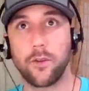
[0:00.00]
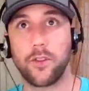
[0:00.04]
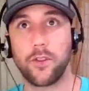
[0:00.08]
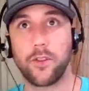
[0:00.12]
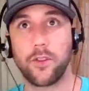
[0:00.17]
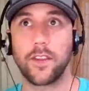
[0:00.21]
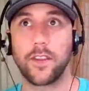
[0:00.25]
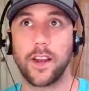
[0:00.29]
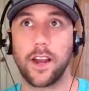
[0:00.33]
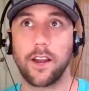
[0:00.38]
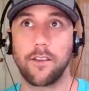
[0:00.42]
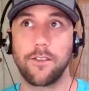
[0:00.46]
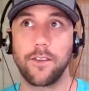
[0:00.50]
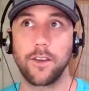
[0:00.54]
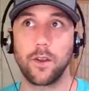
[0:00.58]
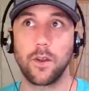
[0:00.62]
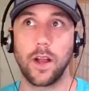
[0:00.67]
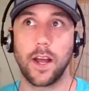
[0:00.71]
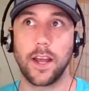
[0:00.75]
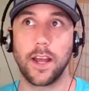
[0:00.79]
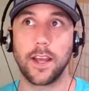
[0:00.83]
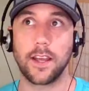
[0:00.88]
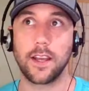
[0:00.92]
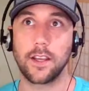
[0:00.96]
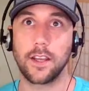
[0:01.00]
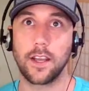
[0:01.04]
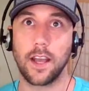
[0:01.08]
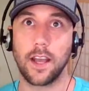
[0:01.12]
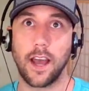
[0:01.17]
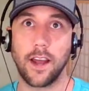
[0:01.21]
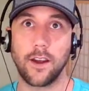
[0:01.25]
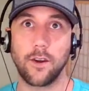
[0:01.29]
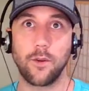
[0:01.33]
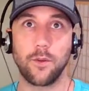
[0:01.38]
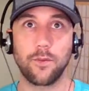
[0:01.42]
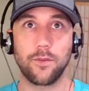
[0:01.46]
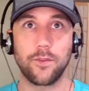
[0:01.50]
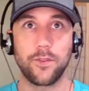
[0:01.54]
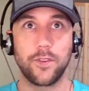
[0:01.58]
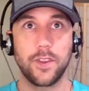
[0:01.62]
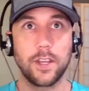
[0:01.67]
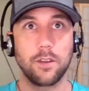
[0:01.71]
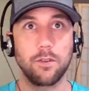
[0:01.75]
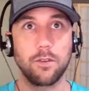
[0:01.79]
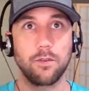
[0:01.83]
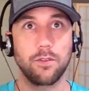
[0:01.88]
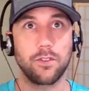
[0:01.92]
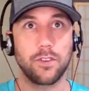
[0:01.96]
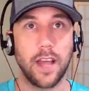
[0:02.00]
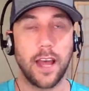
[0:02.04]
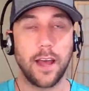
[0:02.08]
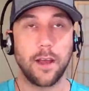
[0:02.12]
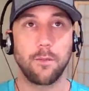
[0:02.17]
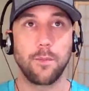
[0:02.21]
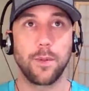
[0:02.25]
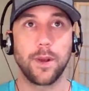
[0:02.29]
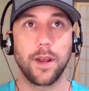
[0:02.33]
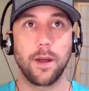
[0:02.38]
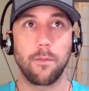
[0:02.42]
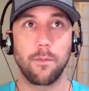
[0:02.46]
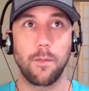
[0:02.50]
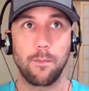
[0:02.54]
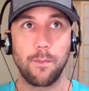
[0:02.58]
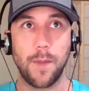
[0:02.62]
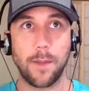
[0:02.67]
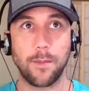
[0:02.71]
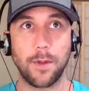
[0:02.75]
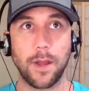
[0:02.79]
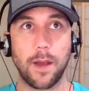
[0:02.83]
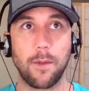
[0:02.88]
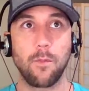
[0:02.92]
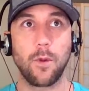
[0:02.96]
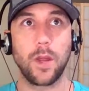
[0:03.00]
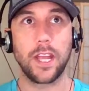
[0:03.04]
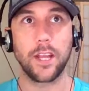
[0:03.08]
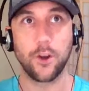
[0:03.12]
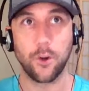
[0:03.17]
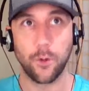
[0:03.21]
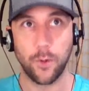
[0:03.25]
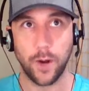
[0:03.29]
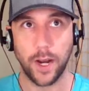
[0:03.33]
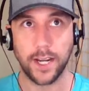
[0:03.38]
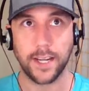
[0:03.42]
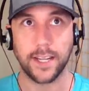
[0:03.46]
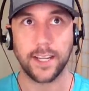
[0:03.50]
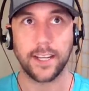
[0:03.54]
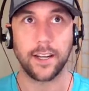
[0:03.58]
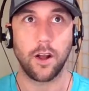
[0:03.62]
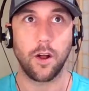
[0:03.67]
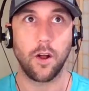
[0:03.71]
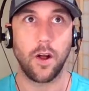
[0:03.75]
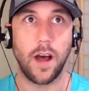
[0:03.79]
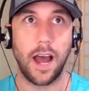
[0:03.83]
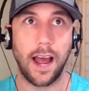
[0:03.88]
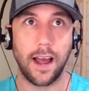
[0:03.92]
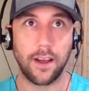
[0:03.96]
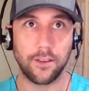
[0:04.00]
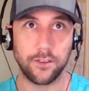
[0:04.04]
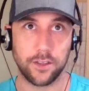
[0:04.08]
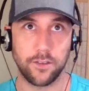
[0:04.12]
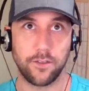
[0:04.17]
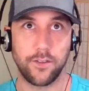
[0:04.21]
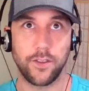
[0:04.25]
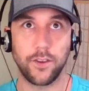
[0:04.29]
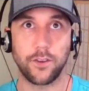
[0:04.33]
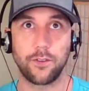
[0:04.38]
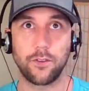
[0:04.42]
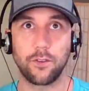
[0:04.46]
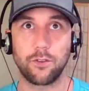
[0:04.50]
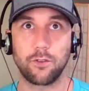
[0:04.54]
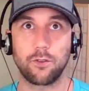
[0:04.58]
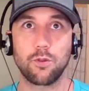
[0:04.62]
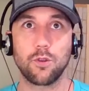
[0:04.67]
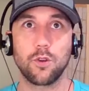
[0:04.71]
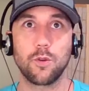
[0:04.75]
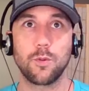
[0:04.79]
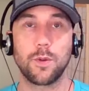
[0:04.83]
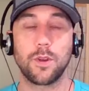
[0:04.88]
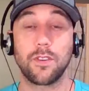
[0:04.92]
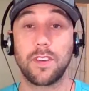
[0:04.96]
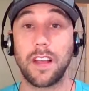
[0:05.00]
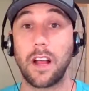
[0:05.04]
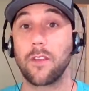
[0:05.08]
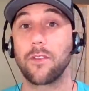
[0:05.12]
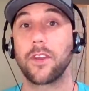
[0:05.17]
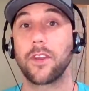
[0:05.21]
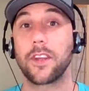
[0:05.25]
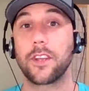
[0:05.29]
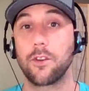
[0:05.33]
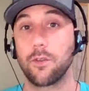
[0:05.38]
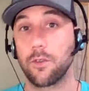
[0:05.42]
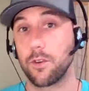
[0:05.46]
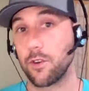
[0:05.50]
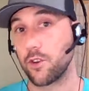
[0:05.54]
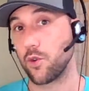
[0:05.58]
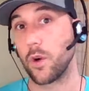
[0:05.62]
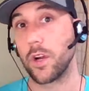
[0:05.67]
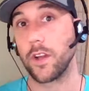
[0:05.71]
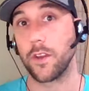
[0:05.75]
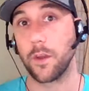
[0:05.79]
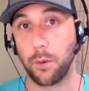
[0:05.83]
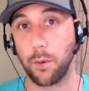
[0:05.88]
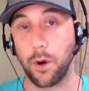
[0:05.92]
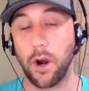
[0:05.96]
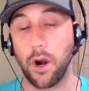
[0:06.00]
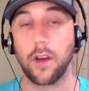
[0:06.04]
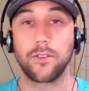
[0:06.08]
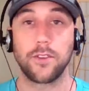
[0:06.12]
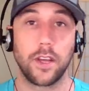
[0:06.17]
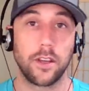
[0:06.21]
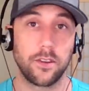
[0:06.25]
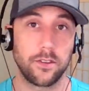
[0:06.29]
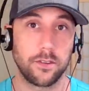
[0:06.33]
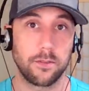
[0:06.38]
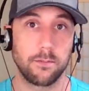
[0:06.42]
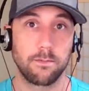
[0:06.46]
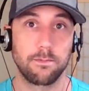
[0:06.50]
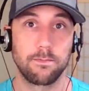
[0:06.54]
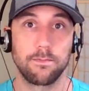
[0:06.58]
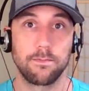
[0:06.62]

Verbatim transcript: thing that I feel like, I don't think you've said, but I'm, maybe I'm iterating and I'll ask if this is true, but it sounds like you're enjoying the process.